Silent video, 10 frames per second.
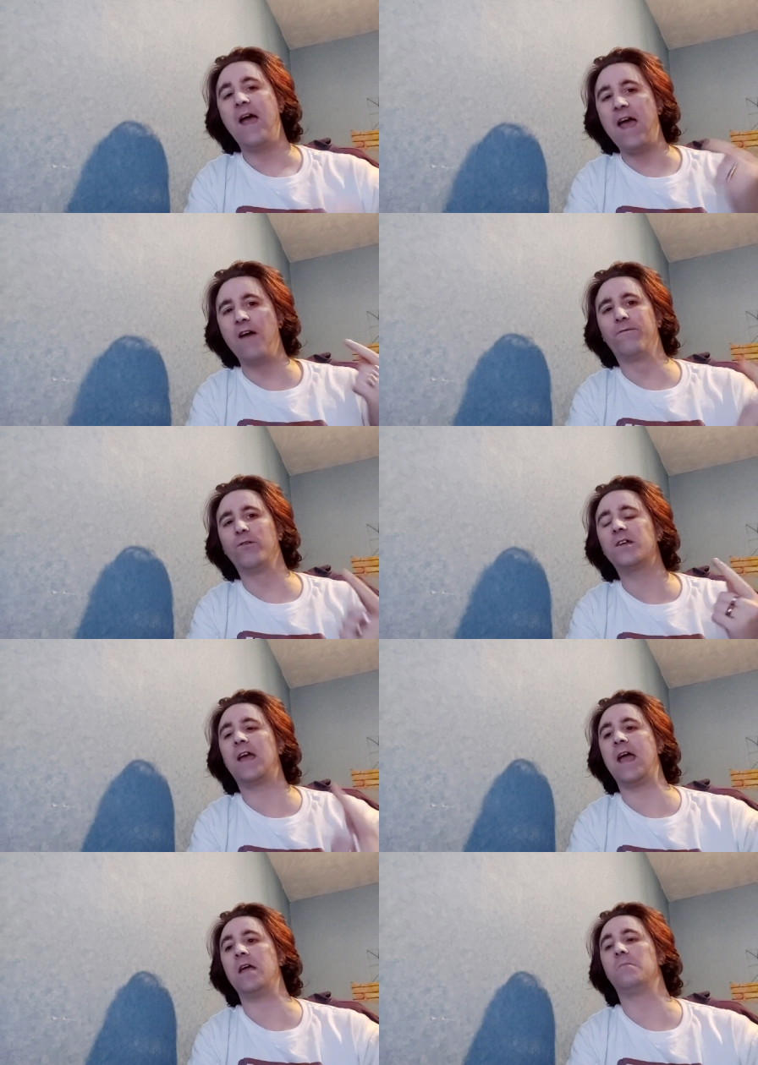every
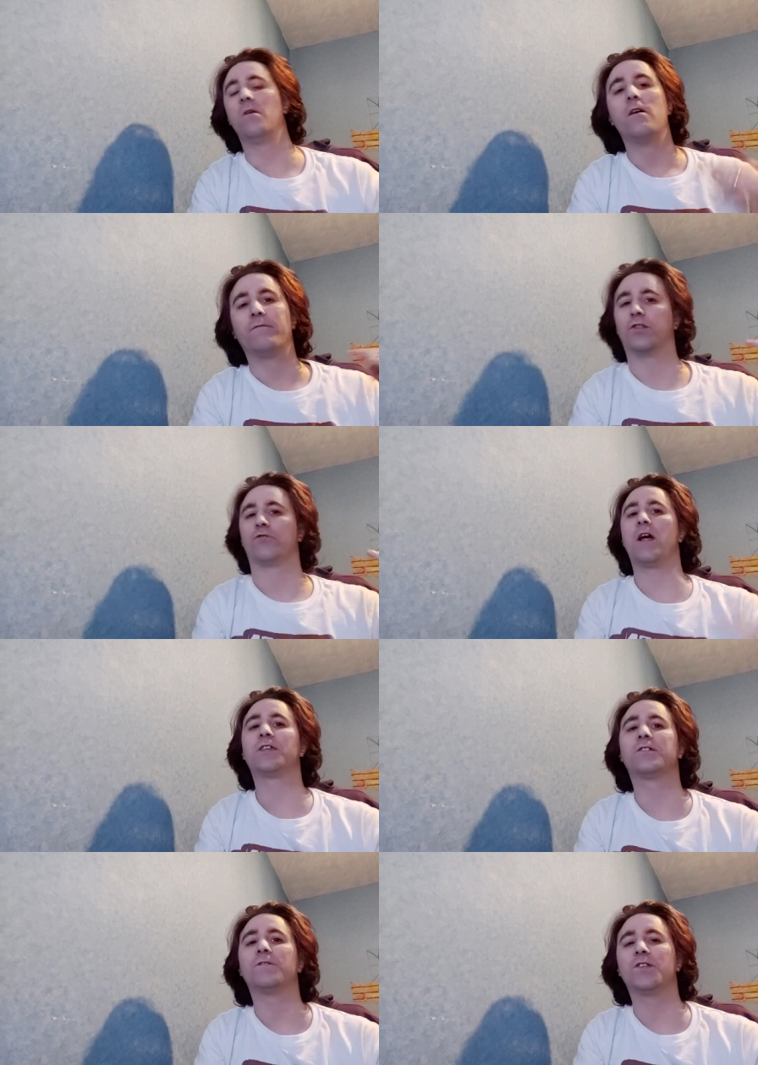game for the
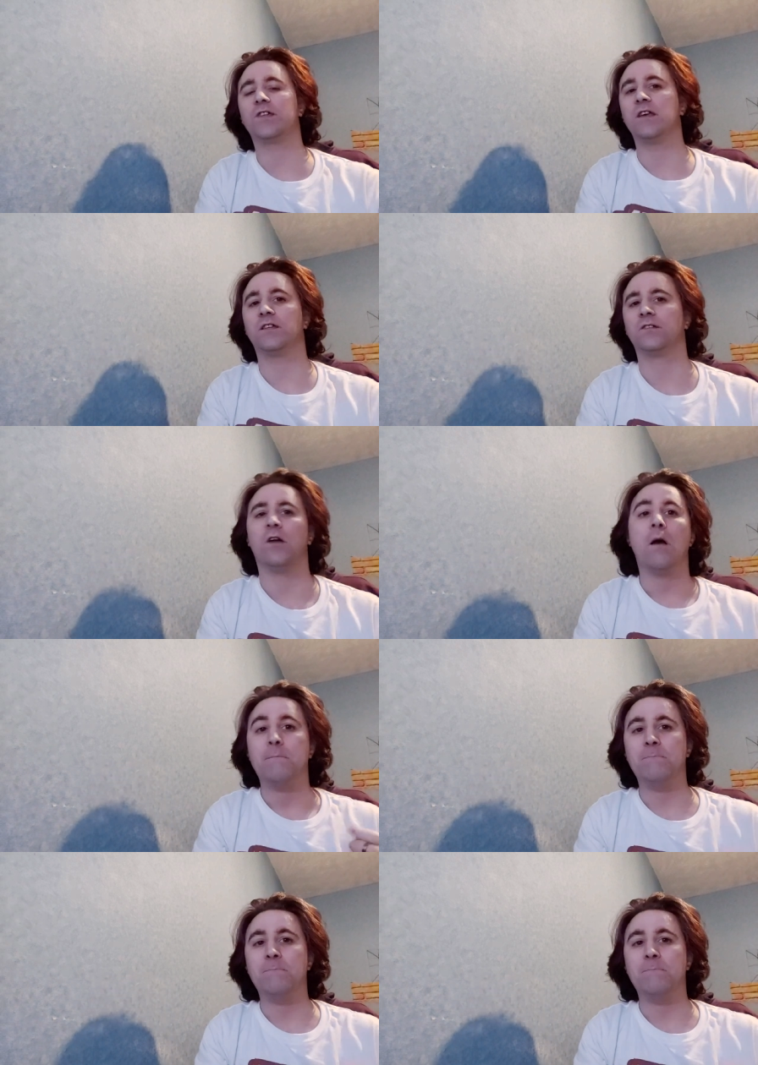rest of the season.